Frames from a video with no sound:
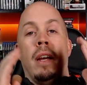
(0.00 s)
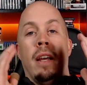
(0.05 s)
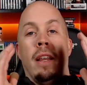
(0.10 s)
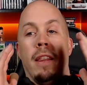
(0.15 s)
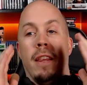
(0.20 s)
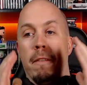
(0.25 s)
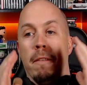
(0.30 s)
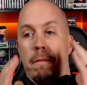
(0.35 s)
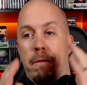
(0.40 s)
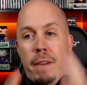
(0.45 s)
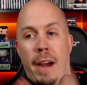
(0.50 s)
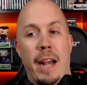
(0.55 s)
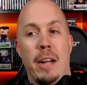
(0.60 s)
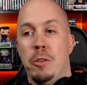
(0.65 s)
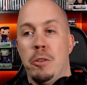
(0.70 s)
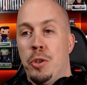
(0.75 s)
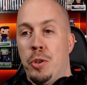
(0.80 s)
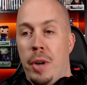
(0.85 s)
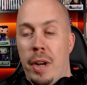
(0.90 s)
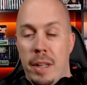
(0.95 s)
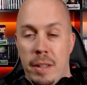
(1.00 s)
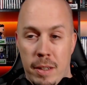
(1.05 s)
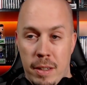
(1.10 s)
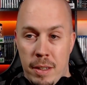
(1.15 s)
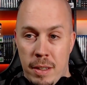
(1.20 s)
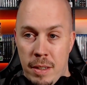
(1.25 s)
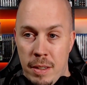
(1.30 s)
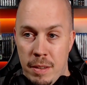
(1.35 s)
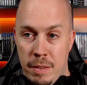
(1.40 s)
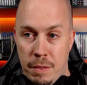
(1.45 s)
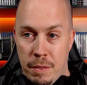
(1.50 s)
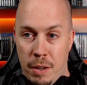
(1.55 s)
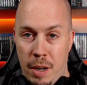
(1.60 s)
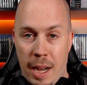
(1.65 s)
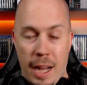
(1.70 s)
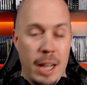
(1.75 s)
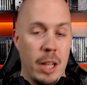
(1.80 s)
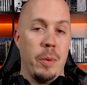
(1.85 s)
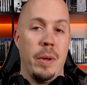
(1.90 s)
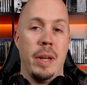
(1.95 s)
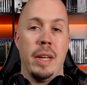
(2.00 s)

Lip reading: The final trailer for Halloween